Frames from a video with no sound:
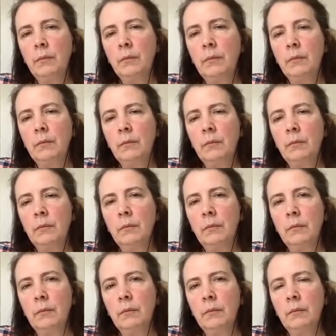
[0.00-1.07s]

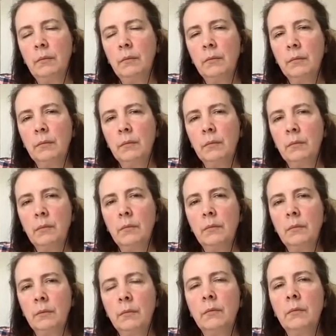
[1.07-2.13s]

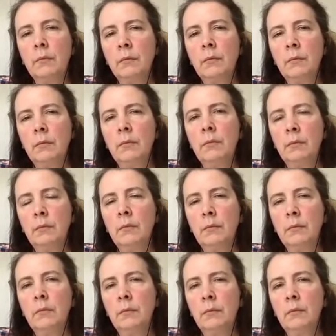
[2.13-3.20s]

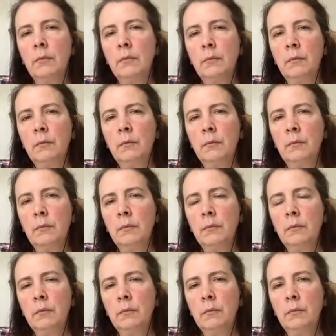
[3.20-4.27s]

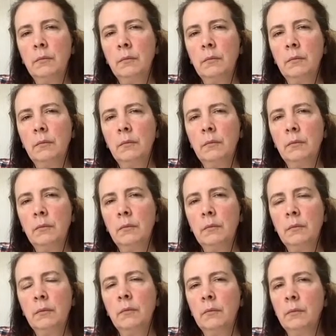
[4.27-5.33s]

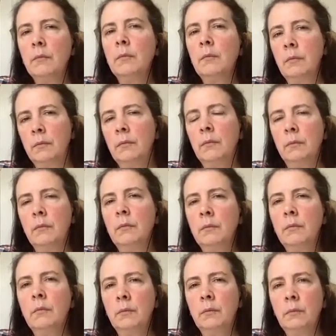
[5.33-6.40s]

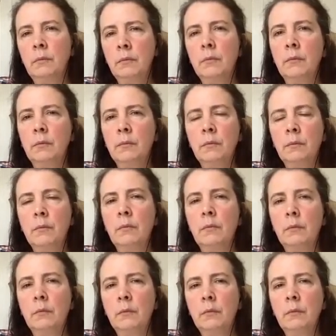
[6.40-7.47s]

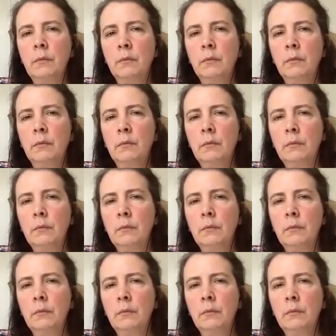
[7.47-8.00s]
[no speech]